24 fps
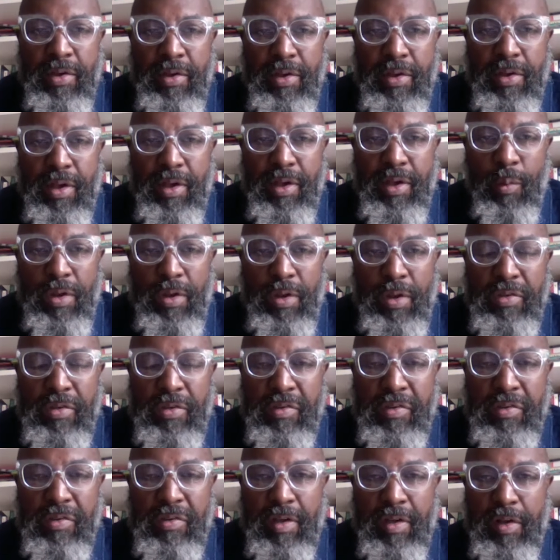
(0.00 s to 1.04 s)
I want to
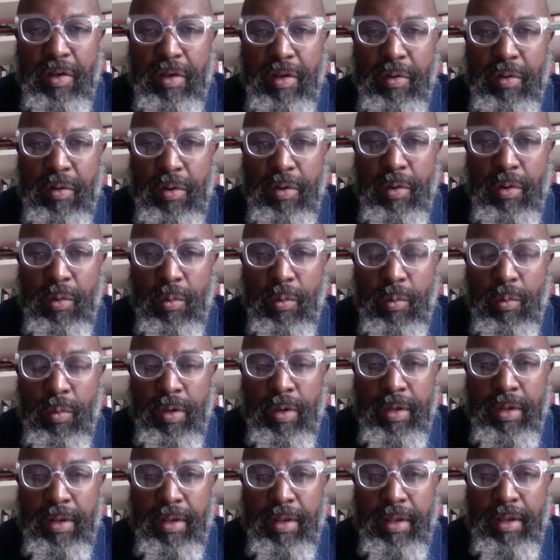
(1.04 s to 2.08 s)
start
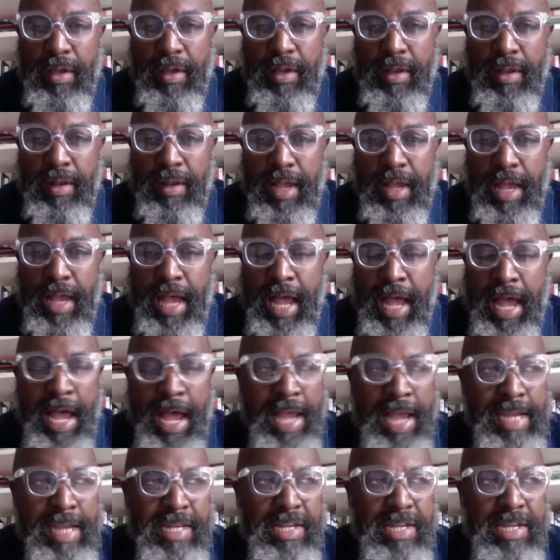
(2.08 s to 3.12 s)
with an
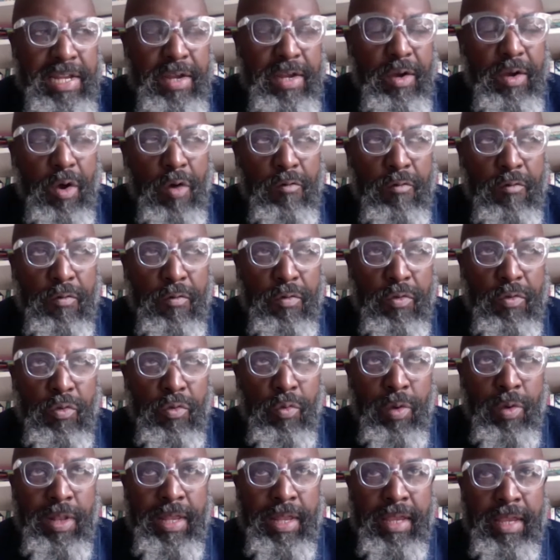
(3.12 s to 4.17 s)
idea of
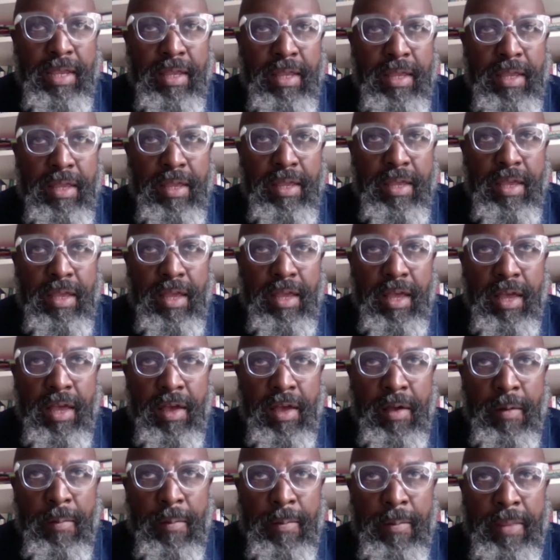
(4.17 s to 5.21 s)
dwelling
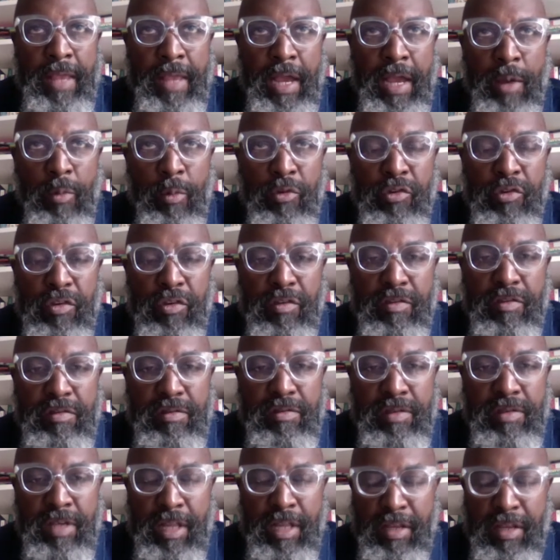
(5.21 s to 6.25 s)
that I was just
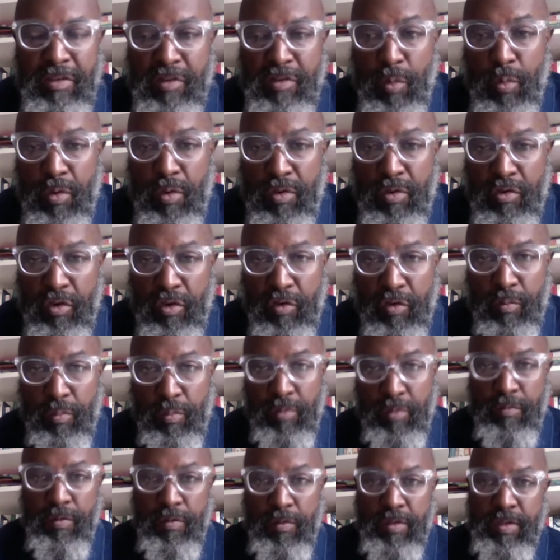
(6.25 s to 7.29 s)
telling someone just
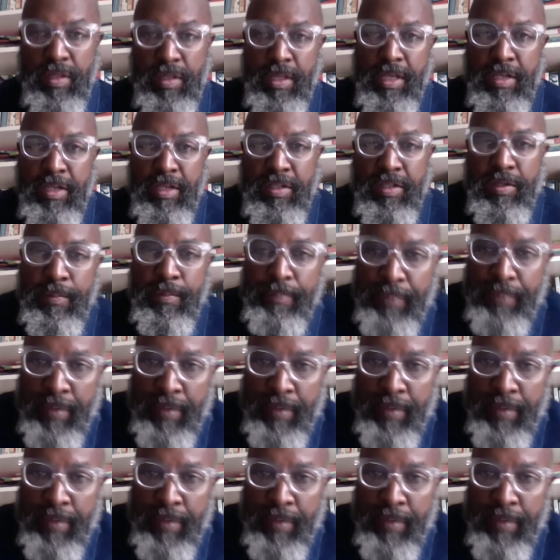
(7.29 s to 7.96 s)
previous to this.